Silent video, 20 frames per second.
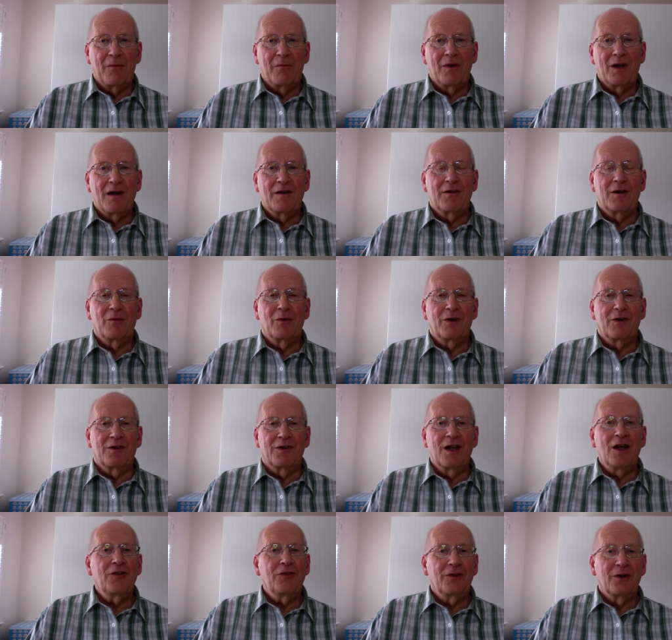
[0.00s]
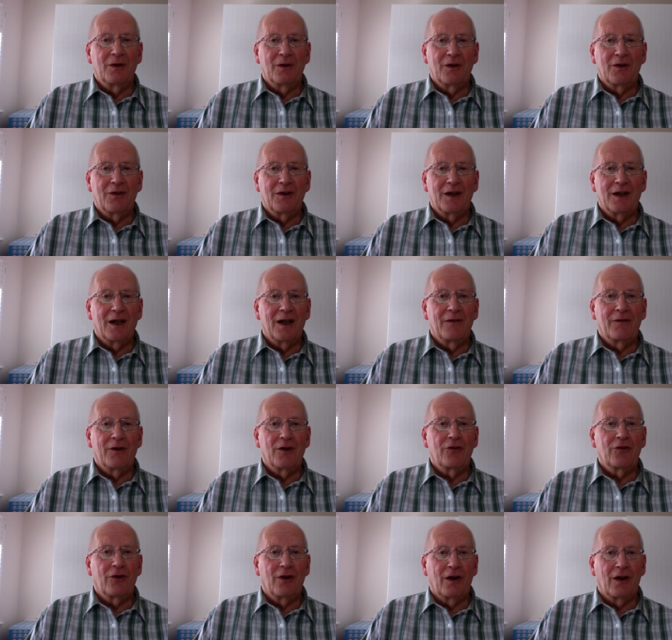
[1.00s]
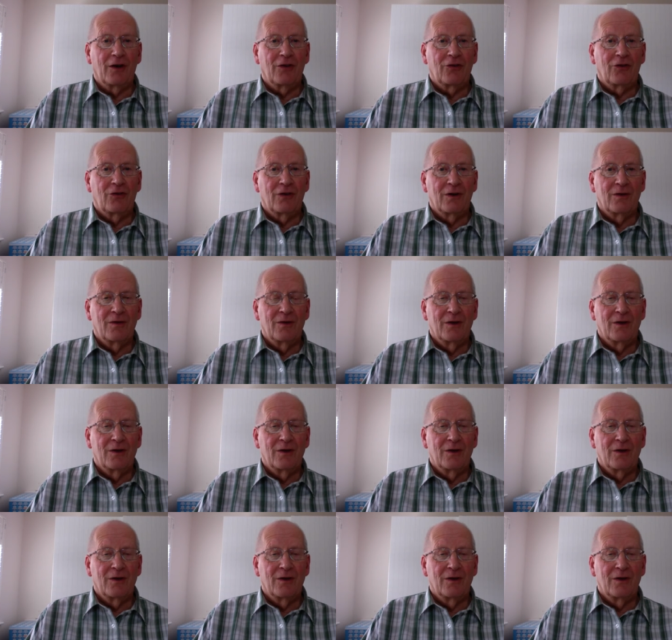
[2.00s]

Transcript: means there was disunity in the church.